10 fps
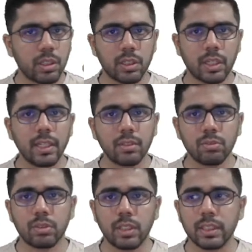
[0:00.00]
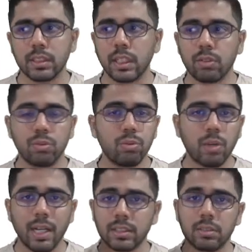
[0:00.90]
trying to test that who
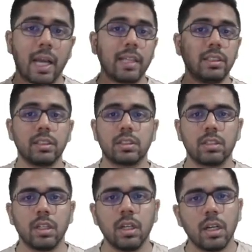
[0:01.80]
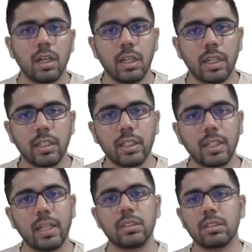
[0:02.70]
has the highest like
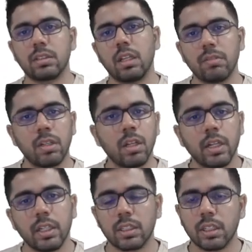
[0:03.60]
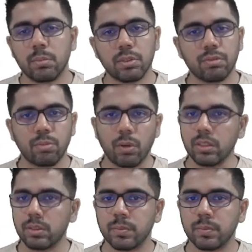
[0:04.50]
intelligence level in terms of quants.